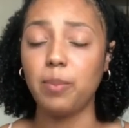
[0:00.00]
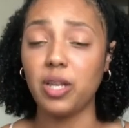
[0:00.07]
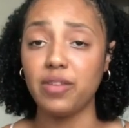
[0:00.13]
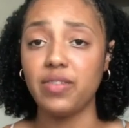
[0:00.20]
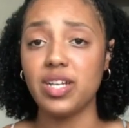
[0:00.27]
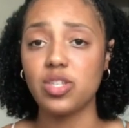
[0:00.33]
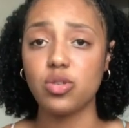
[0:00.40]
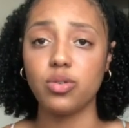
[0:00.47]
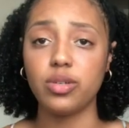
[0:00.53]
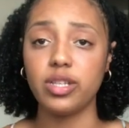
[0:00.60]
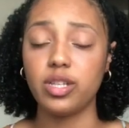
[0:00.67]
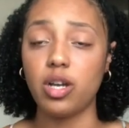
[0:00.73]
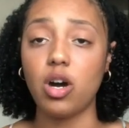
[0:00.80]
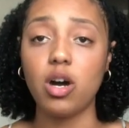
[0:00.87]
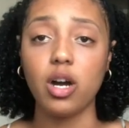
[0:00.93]
the blood vessel
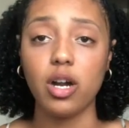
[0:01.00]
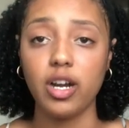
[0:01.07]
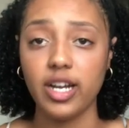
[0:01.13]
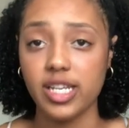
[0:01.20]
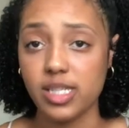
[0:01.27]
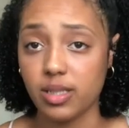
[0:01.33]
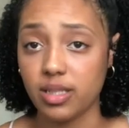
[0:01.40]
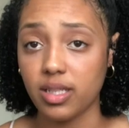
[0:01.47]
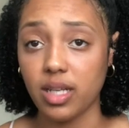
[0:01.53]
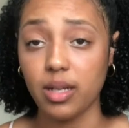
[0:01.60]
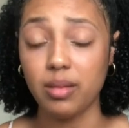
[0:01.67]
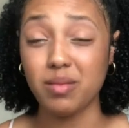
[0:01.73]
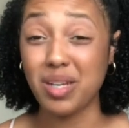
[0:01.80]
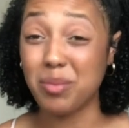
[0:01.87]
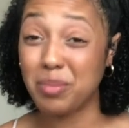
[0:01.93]
in the heart is
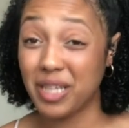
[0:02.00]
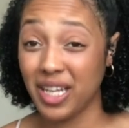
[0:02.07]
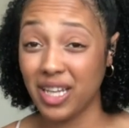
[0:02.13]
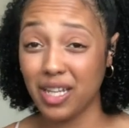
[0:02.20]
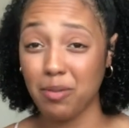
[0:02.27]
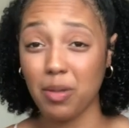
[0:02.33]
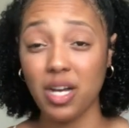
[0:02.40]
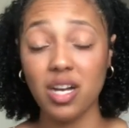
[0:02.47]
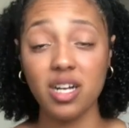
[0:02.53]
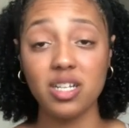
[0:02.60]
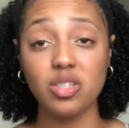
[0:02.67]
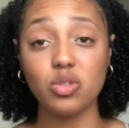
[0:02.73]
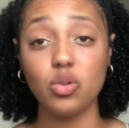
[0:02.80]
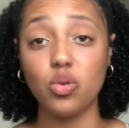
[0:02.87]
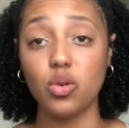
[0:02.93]
completely
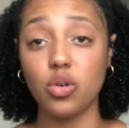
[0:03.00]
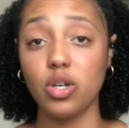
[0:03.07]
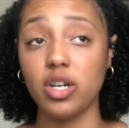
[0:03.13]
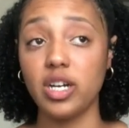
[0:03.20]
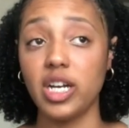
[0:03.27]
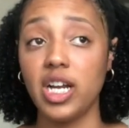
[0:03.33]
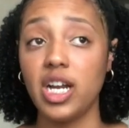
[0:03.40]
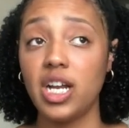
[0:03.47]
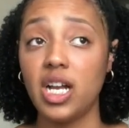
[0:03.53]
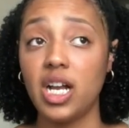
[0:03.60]
blocked or